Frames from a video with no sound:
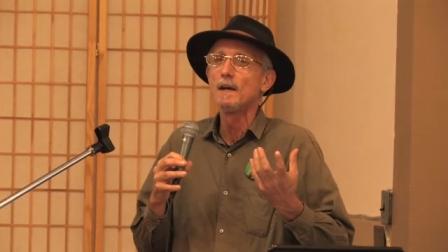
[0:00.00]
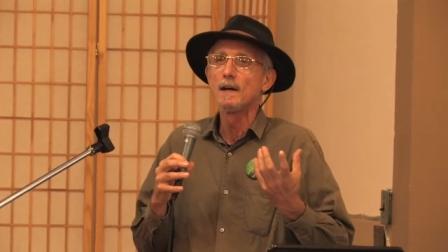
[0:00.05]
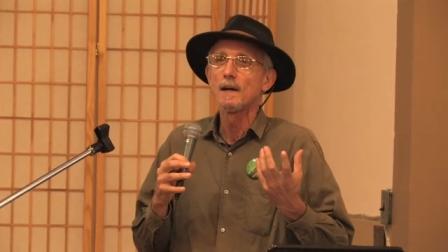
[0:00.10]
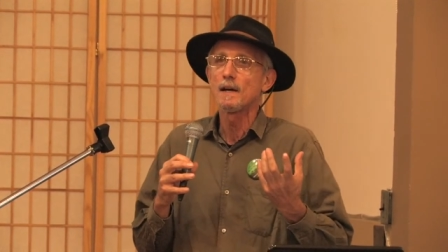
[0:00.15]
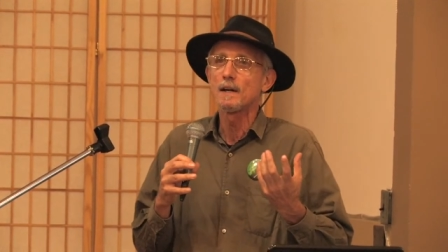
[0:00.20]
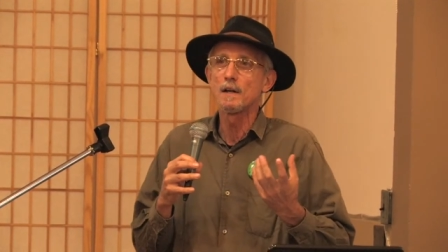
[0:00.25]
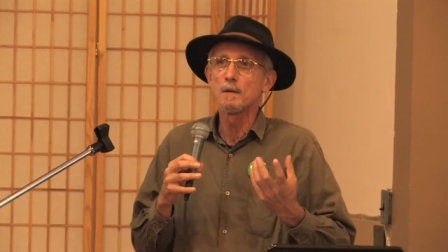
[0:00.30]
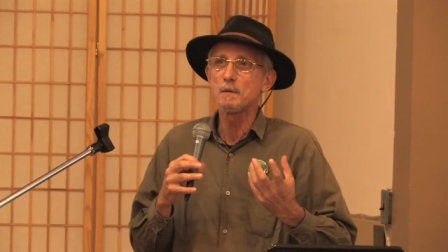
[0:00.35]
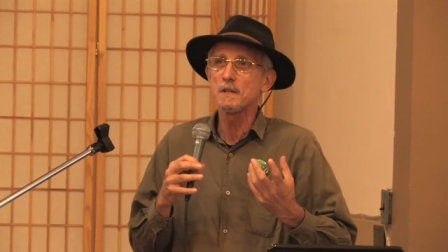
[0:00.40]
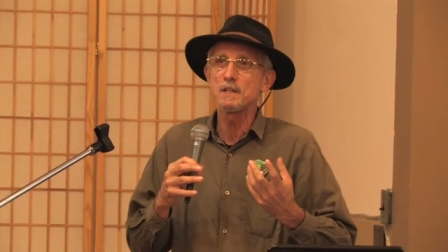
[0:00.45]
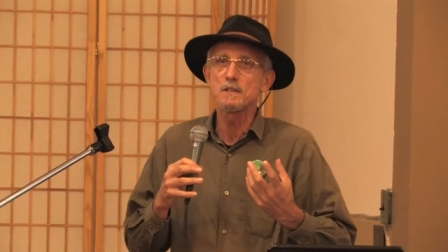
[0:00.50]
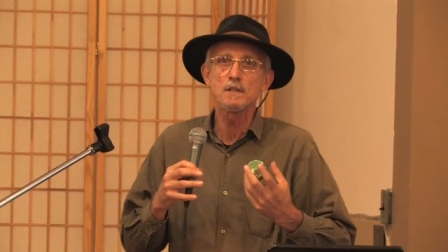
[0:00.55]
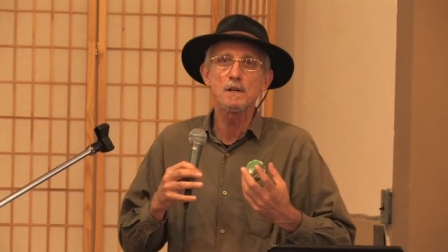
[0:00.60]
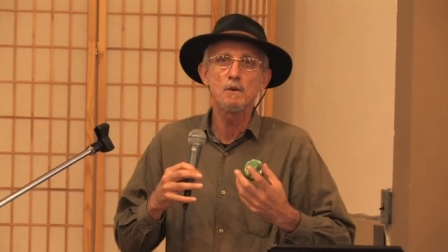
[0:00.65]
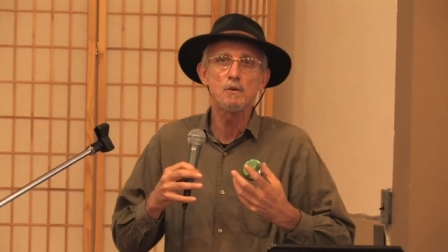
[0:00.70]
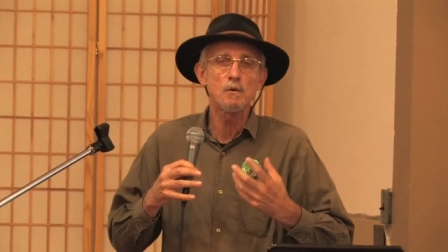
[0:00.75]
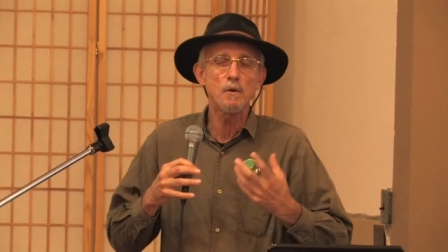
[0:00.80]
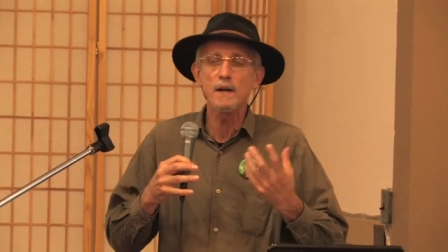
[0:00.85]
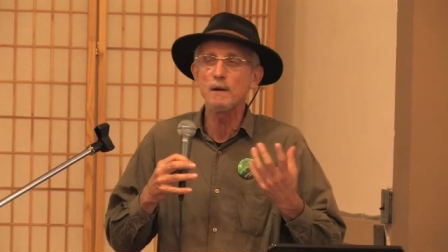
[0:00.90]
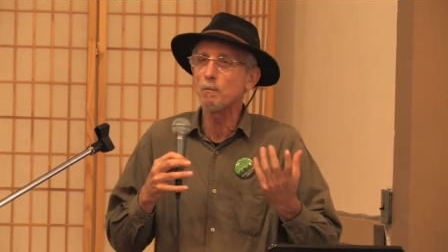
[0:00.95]
And it'll be so
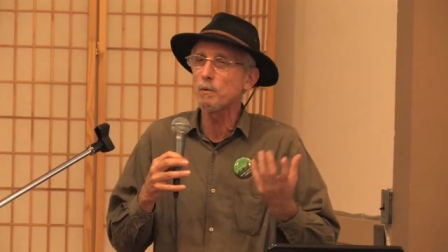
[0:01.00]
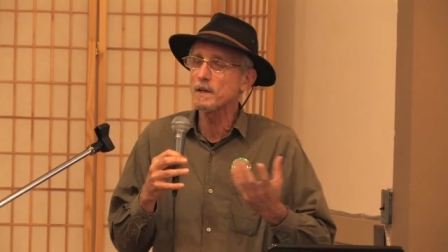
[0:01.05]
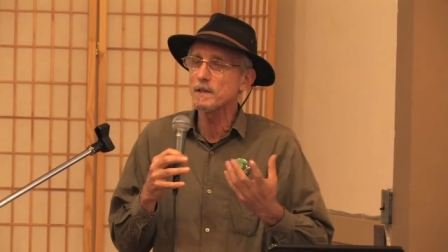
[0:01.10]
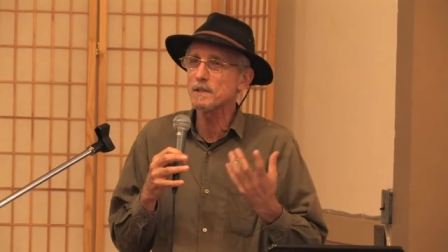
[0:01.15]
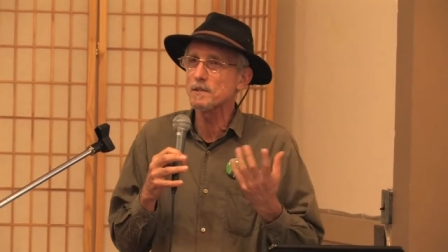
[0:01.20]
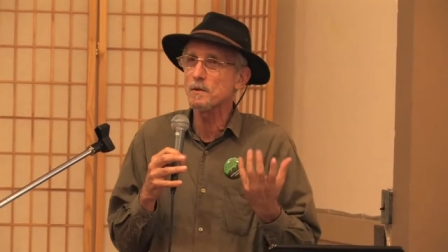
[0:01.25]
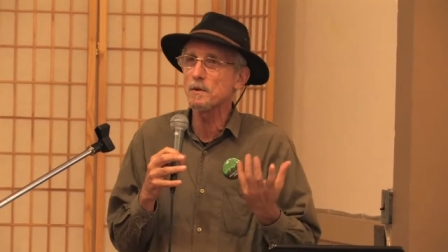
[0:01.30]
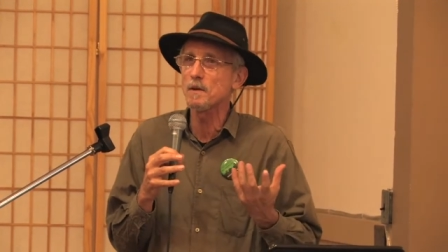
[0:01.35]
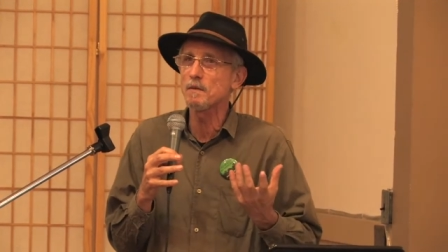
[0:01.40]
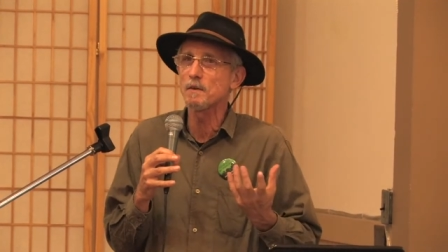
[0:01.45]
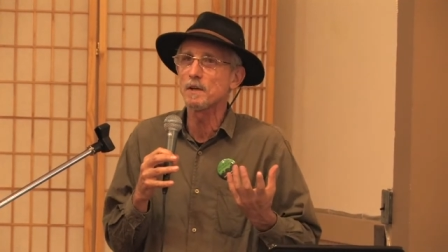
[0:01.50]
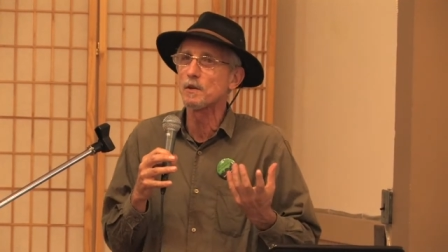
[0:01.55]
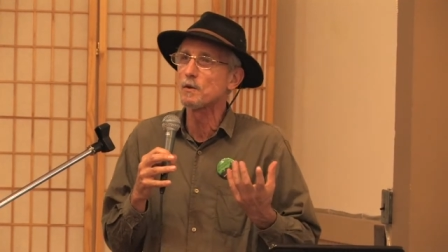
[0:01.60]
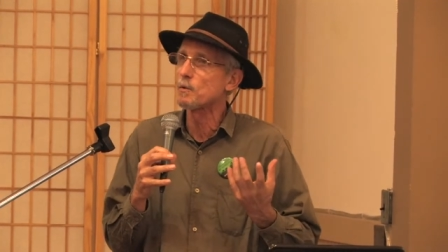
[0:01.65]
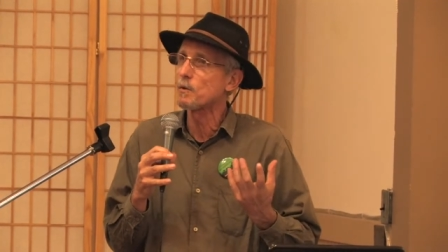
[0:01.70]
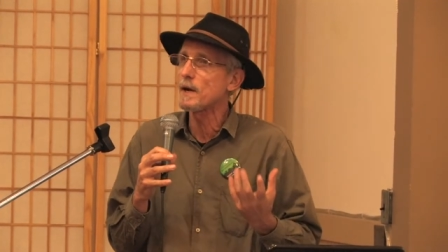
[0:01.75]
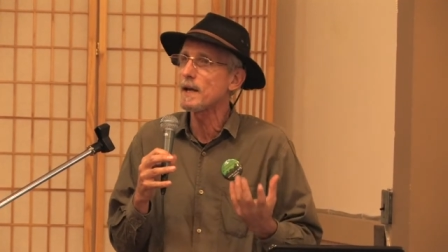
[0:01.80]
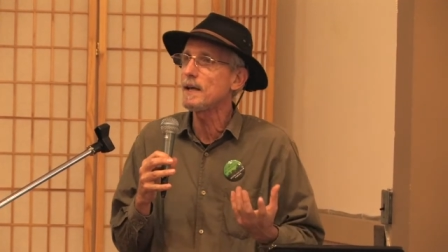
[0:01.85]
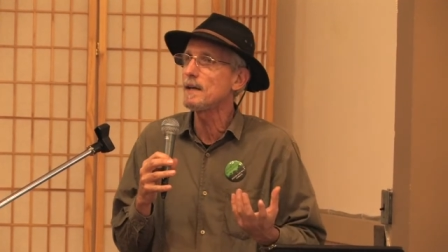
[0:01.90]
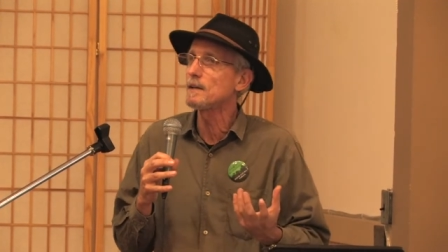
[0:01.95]
great. What sort of a
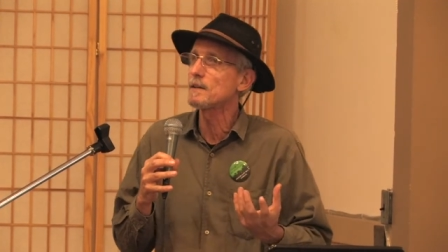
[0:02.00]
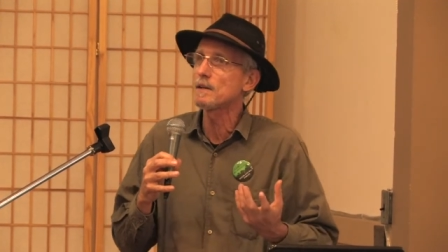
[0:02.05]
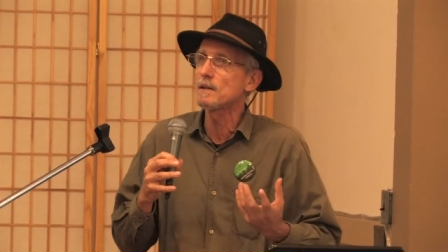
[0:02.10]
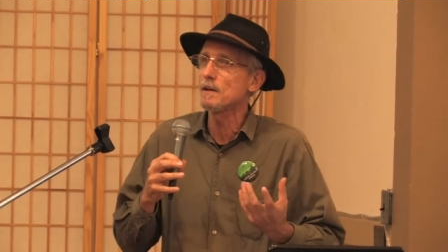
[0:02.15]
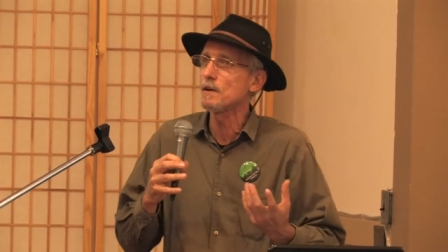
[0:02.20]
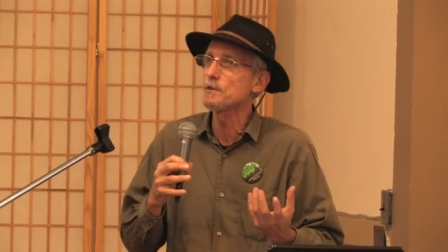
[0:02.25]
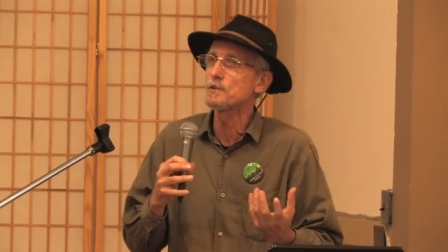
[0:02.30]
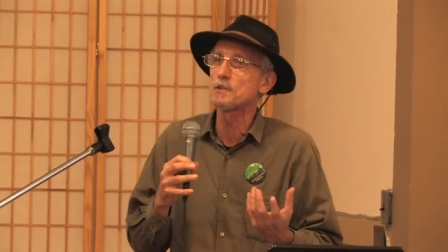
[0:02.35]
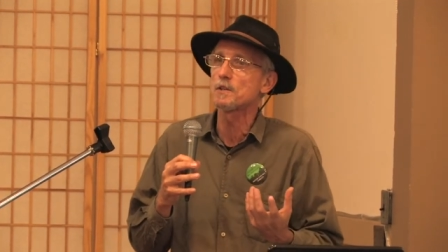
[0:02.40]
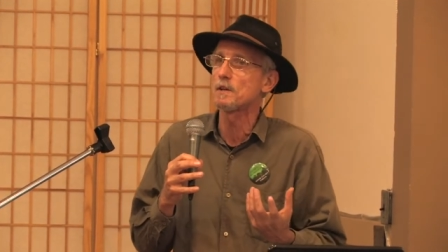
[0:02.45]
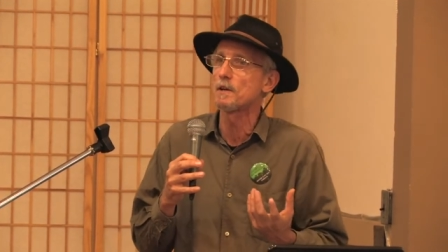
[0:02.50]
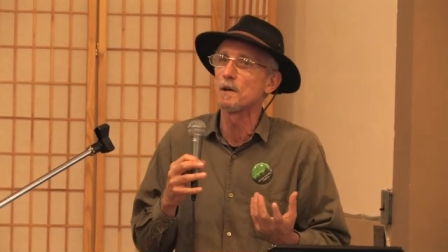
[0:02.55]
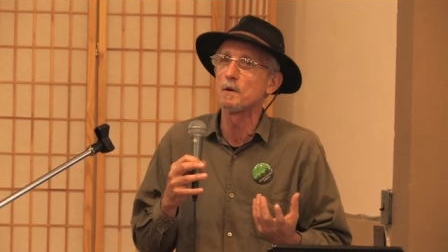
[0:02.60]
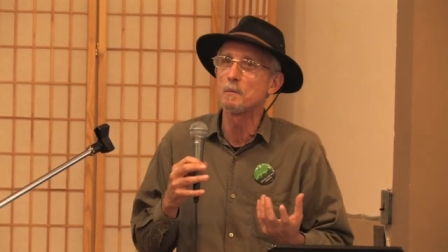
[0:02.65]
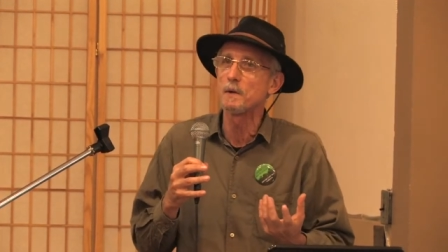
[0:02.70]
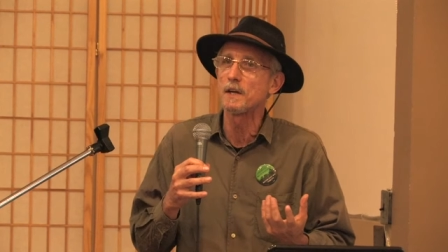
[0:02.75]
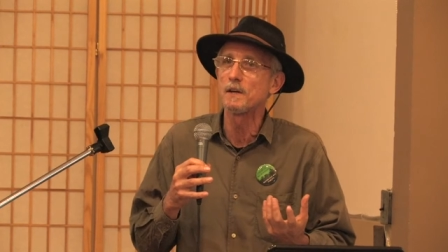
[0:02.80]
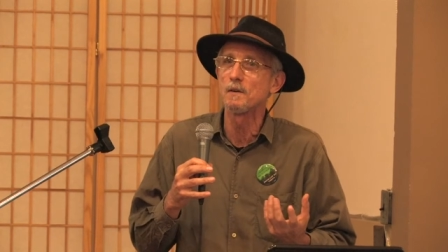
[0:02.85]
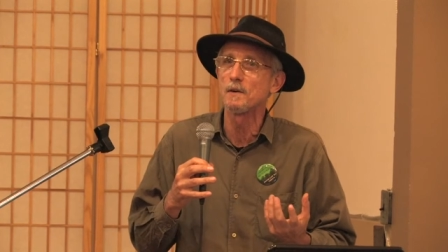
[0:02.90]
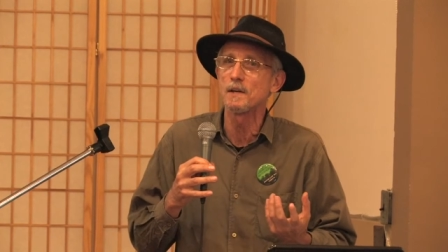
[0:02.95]
great culture are
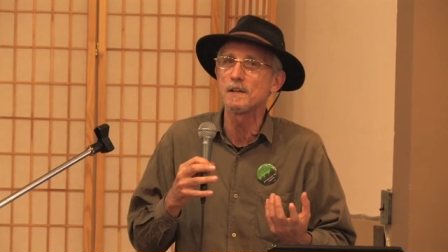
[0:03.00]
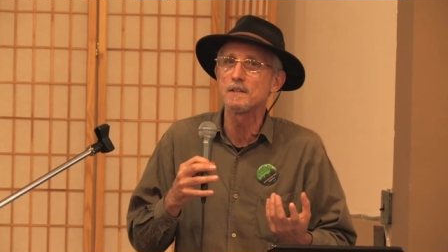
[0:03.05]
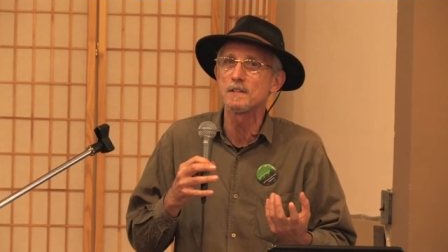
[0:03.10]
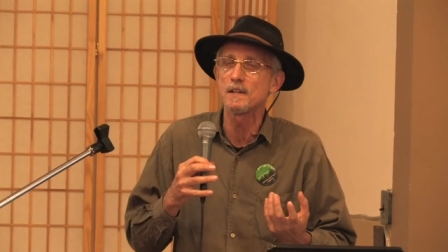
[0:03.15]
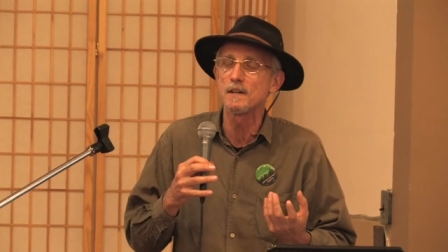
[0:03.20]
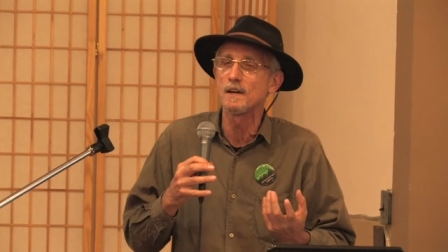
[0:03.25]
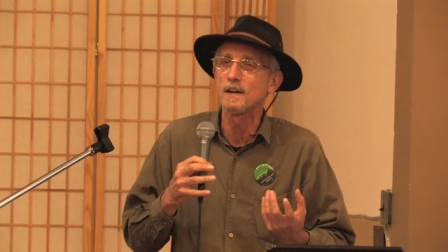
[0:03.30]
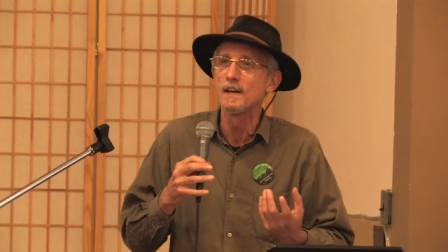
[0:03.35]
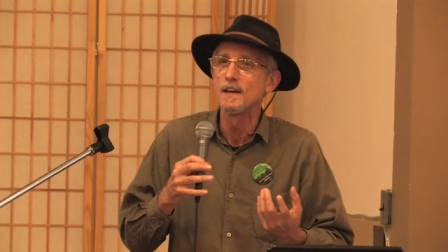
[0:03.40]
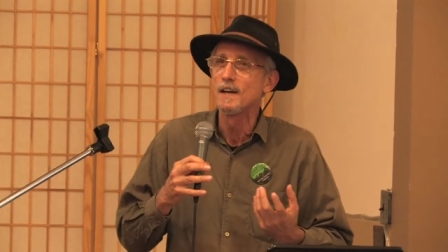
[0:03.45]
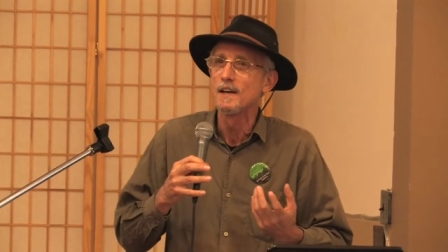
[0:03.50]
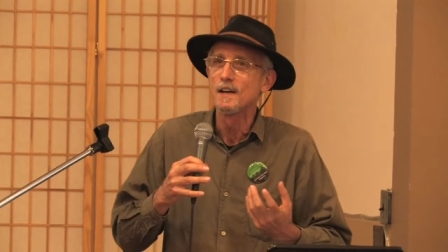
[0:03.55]
we going to,